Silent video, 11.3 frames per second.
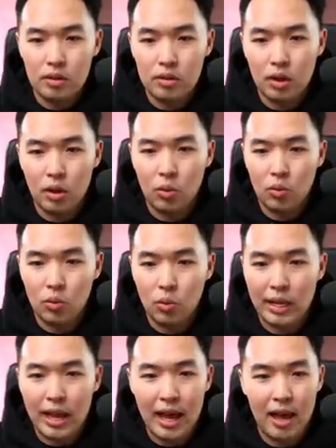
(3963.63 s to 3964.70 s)
So
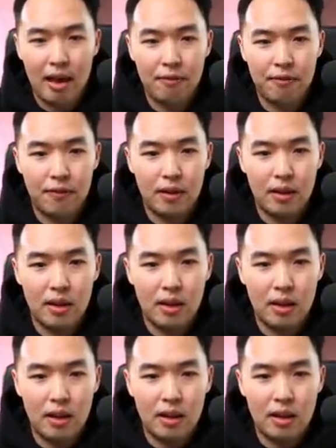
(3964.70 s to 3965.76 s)
we have,
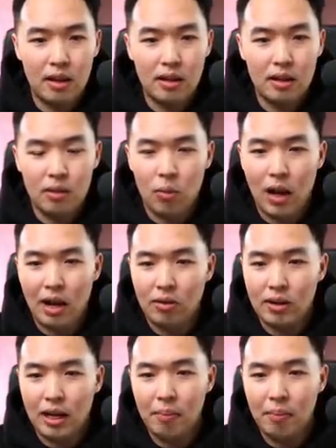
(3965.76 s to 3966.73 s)
wow,